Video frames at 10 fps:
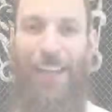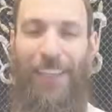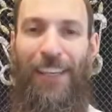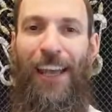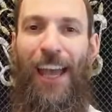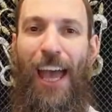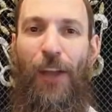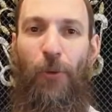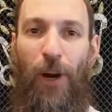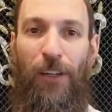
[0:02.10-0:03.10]
Hi,
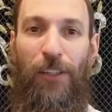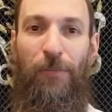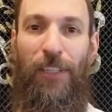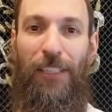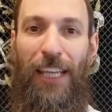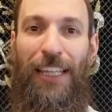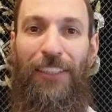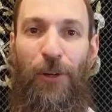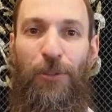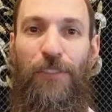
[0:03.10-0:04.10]
and welcome to the
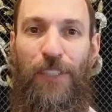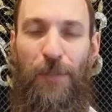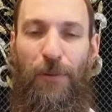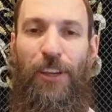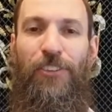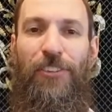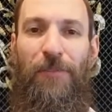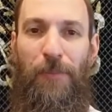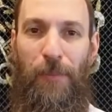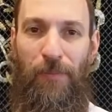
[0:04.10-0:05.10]
Daily Dose of
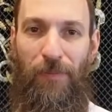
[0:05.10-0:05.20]
Inspiration.